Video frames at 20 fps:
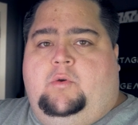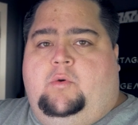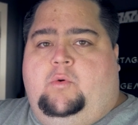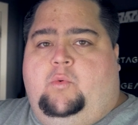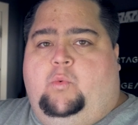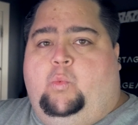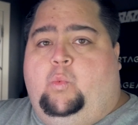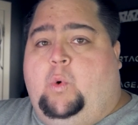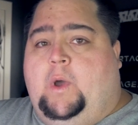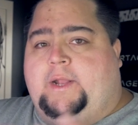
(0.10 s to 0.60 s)

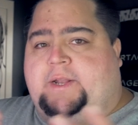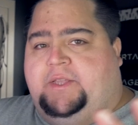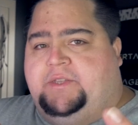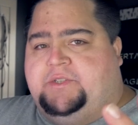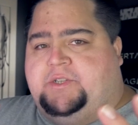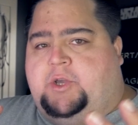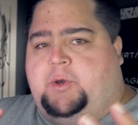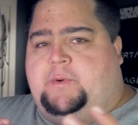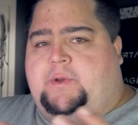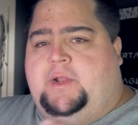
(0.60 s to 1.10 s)
What is
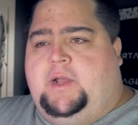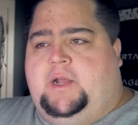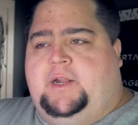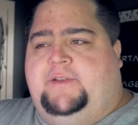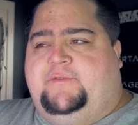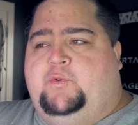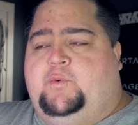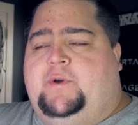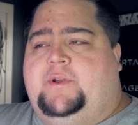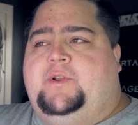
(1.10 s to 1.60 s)
going on,
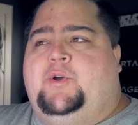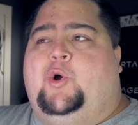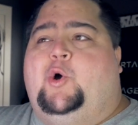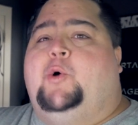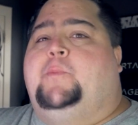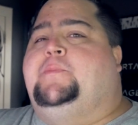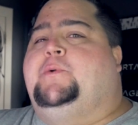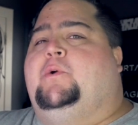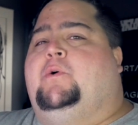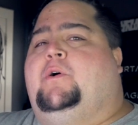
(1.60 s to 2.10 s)
everyone?
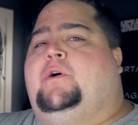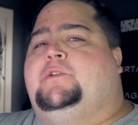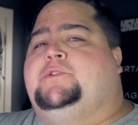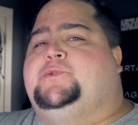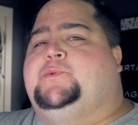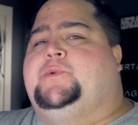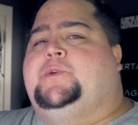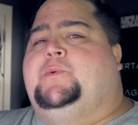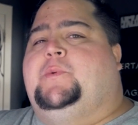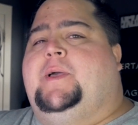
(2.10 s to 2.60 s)
Hope you're all
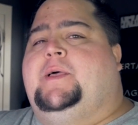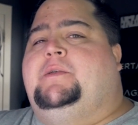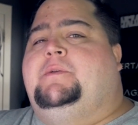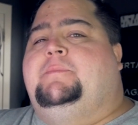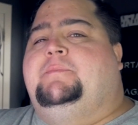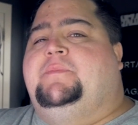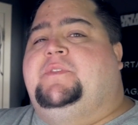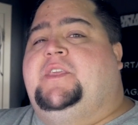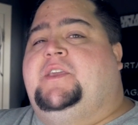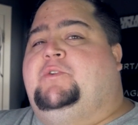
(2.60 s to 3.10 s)
doing
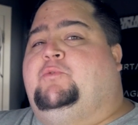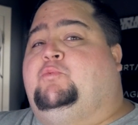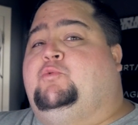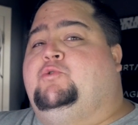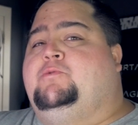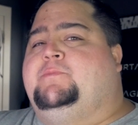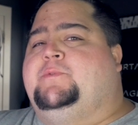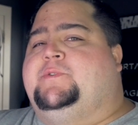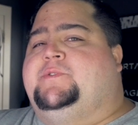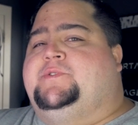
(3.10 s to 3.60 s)
well. The
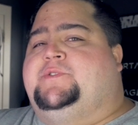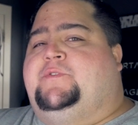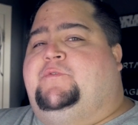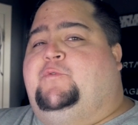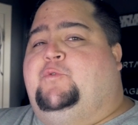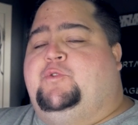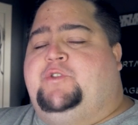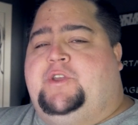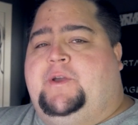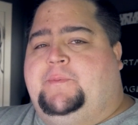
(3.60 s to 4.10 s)
rumors
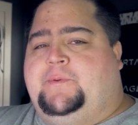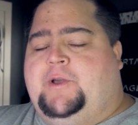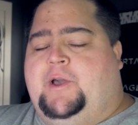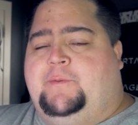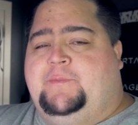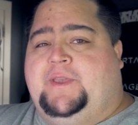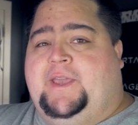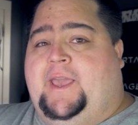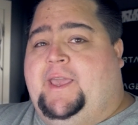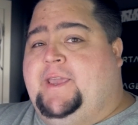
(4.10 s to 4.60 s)
for the
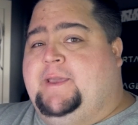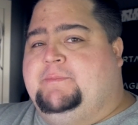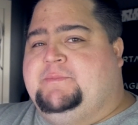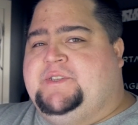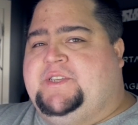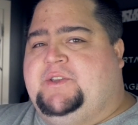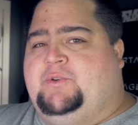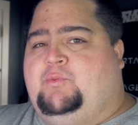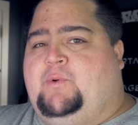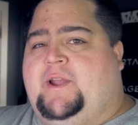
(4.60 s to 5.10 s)
upcoming
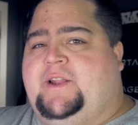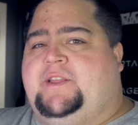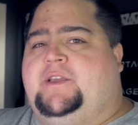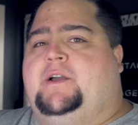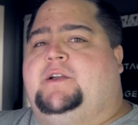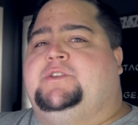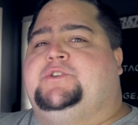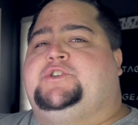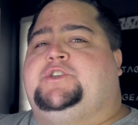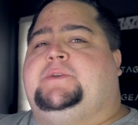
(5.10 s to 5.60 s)
AMD
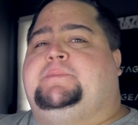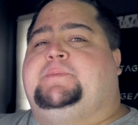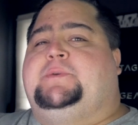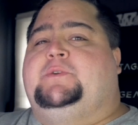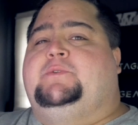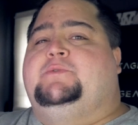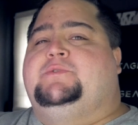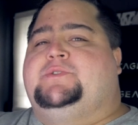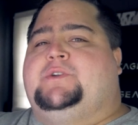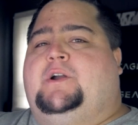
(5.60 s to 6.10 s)
Radeon
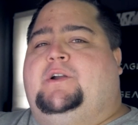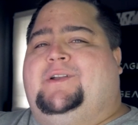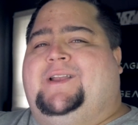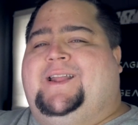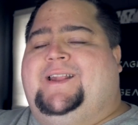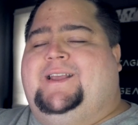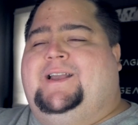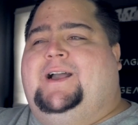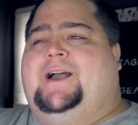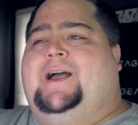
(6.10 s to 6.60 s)
GPUs are
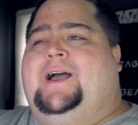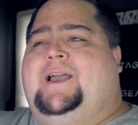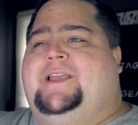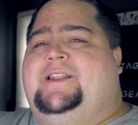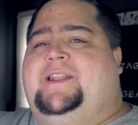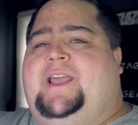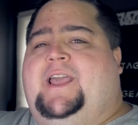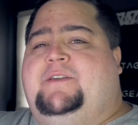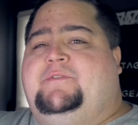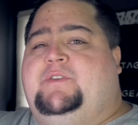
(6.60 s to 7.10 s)
getting hot
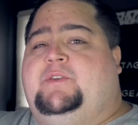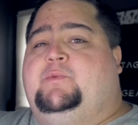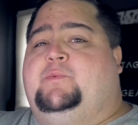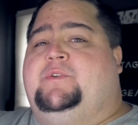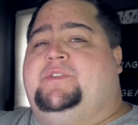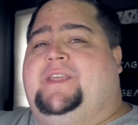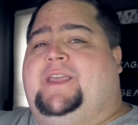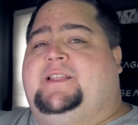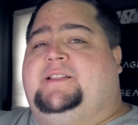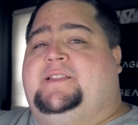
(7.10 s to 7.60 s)
and heavy
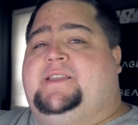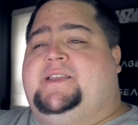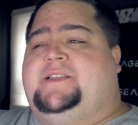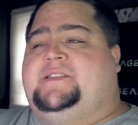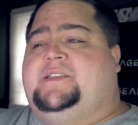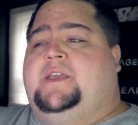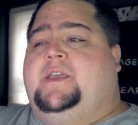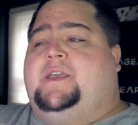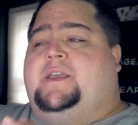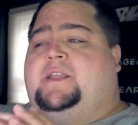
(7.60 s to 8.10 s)
with a
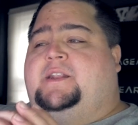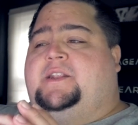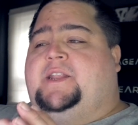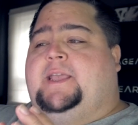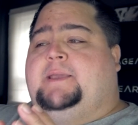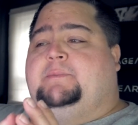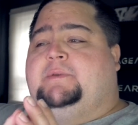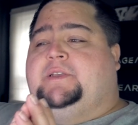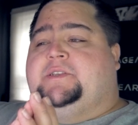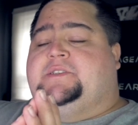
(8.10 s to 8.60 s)
leaked
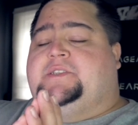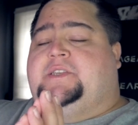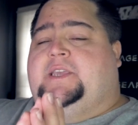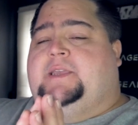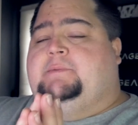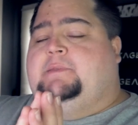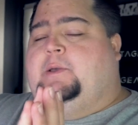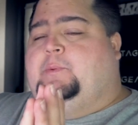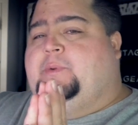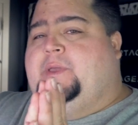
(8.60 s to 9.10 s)
naming
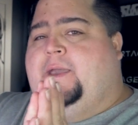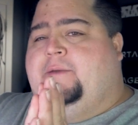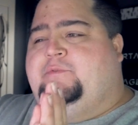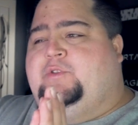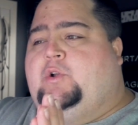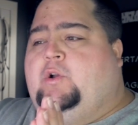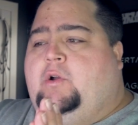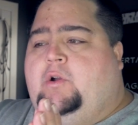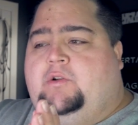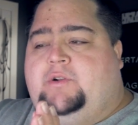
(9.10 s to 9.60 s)
scheme that we haven't
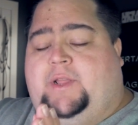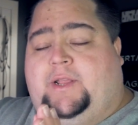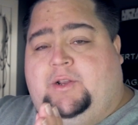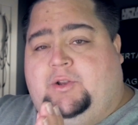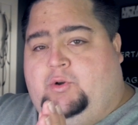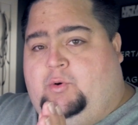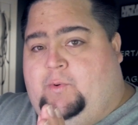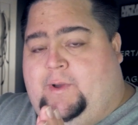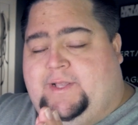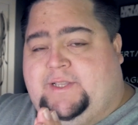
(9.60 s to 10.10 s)
heard in
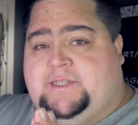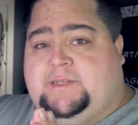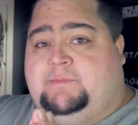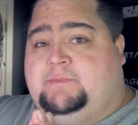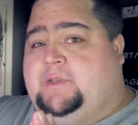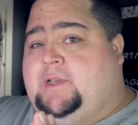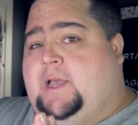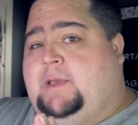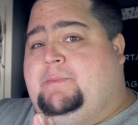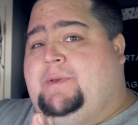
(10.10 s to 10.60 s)
quite some
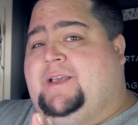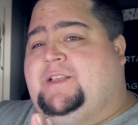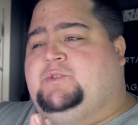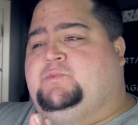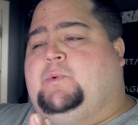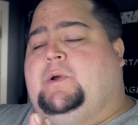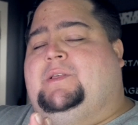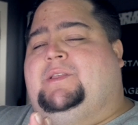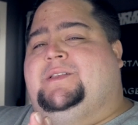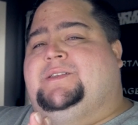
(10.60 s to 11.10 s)
time, as
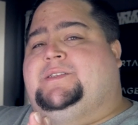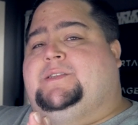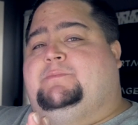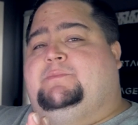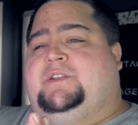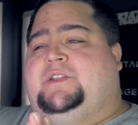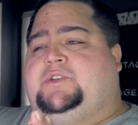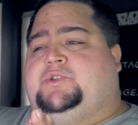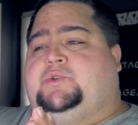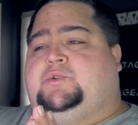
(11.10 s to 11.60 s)
well as some
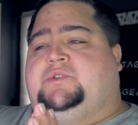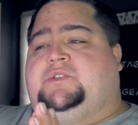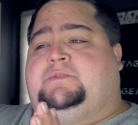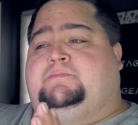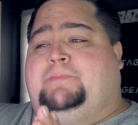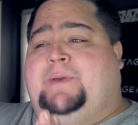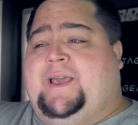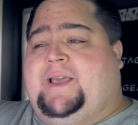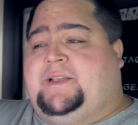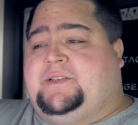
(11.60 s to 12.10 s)
initial
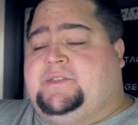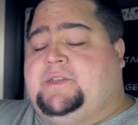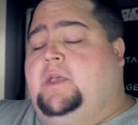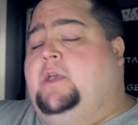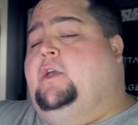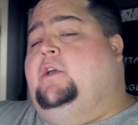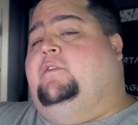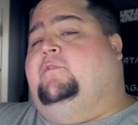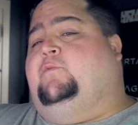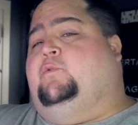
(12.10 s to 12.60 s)
specs
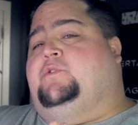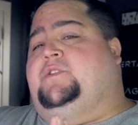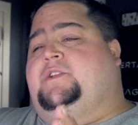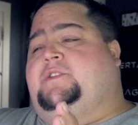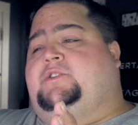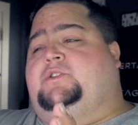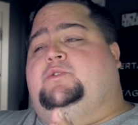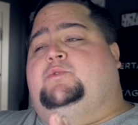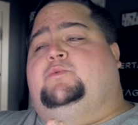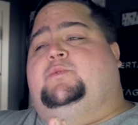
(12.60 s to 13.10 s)
for the
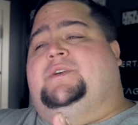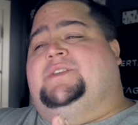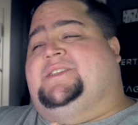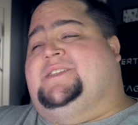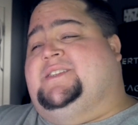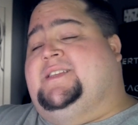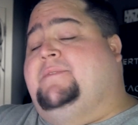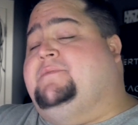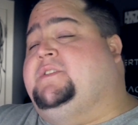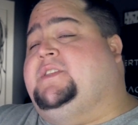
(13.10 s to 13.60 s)
two
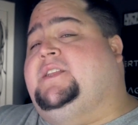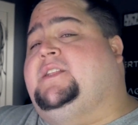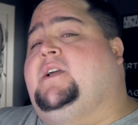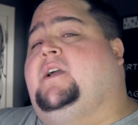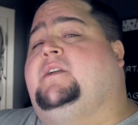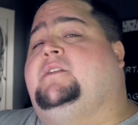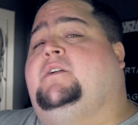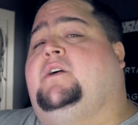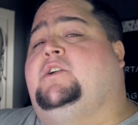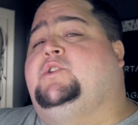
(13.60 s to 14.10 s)

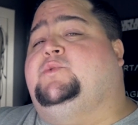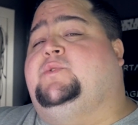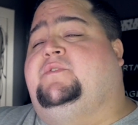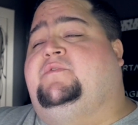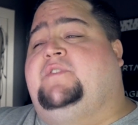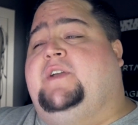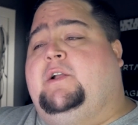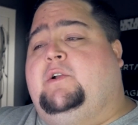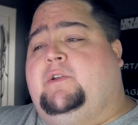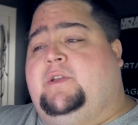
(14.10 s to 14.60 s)
7900
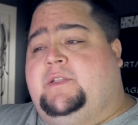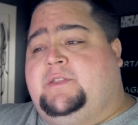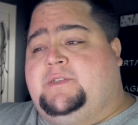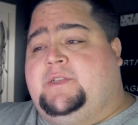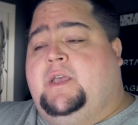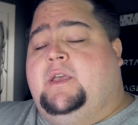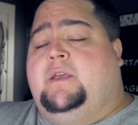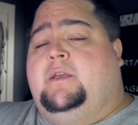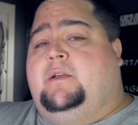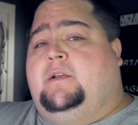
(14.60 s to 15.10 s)
variants
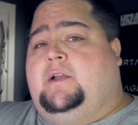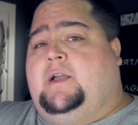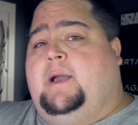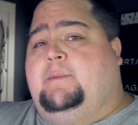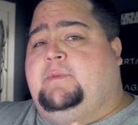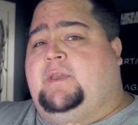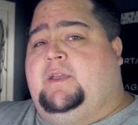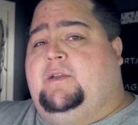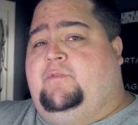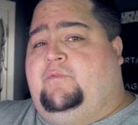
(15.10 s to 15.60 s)

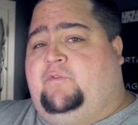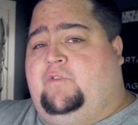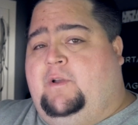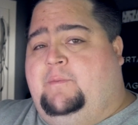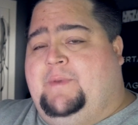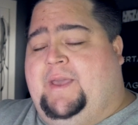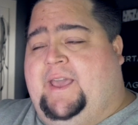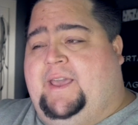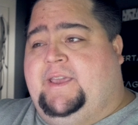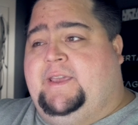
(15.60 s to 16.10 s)
coming
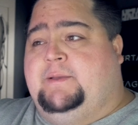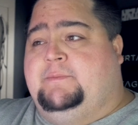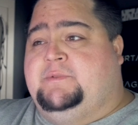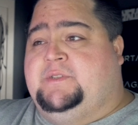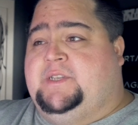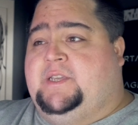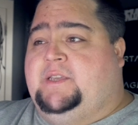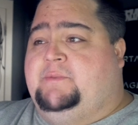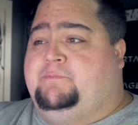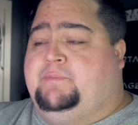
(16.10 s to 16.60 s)
from
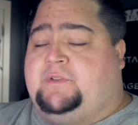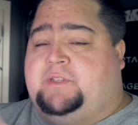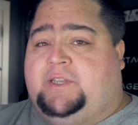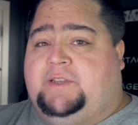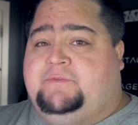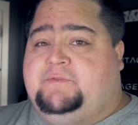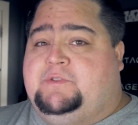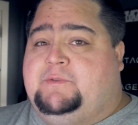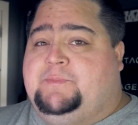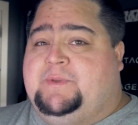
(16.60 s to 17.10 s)
AMD,
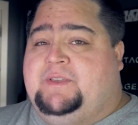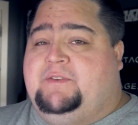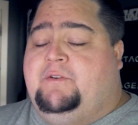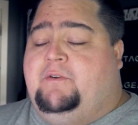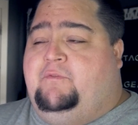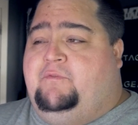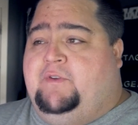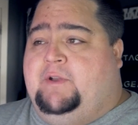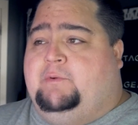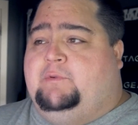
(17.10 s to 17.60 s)
believed to be
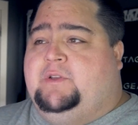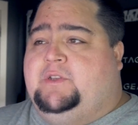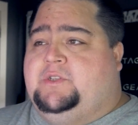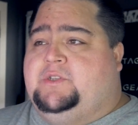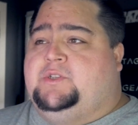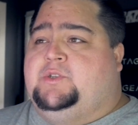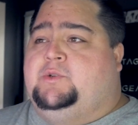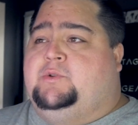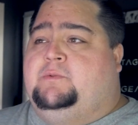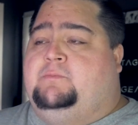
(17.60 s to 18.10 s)
very
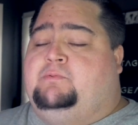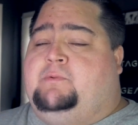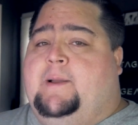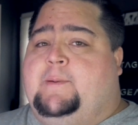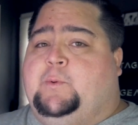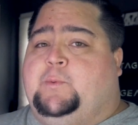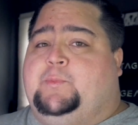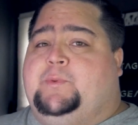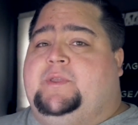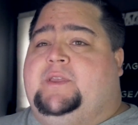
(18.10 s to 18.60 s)
soon,
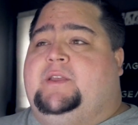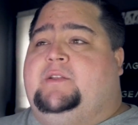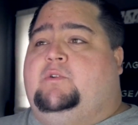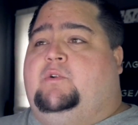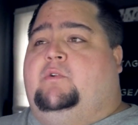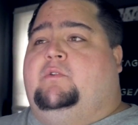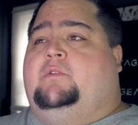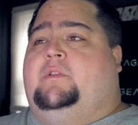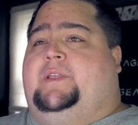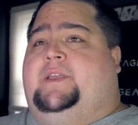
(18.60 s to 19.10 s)
probably in
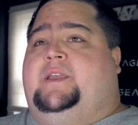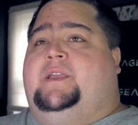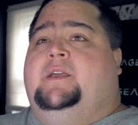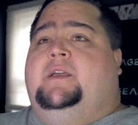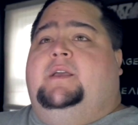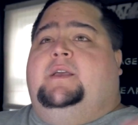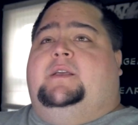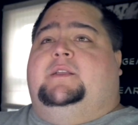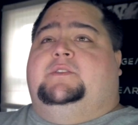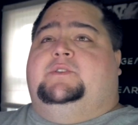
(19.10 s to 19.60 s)
early
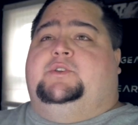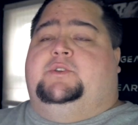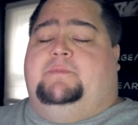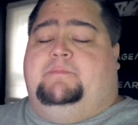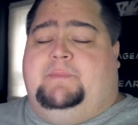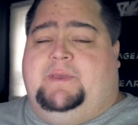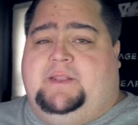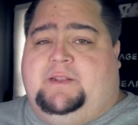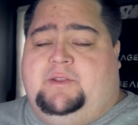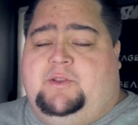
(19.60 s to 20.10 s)
to
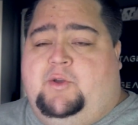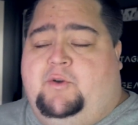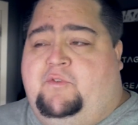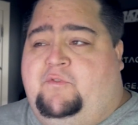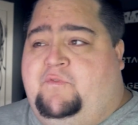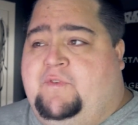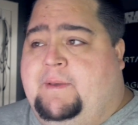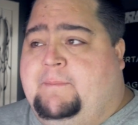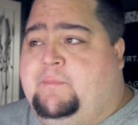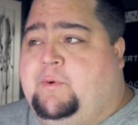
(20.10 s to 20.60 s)

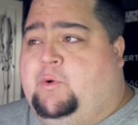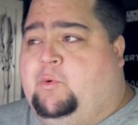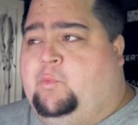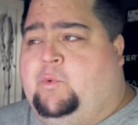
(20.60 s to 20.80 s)
mid-November.